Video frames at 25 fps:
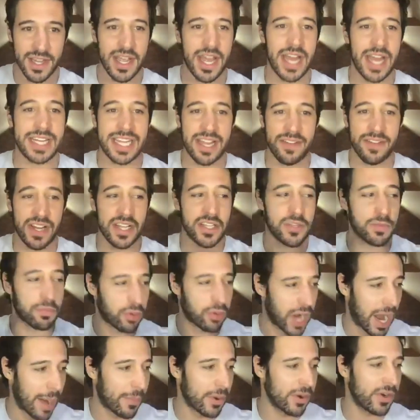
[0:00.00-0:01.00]
and given its
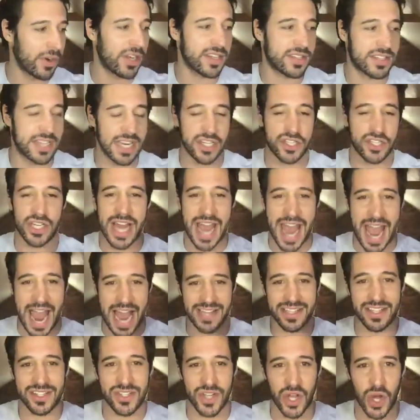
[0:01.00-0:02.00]
proper distinction
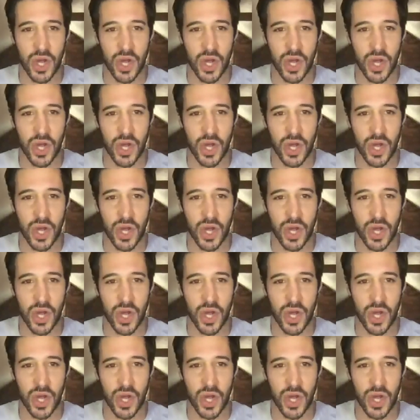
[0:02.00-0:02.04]
as its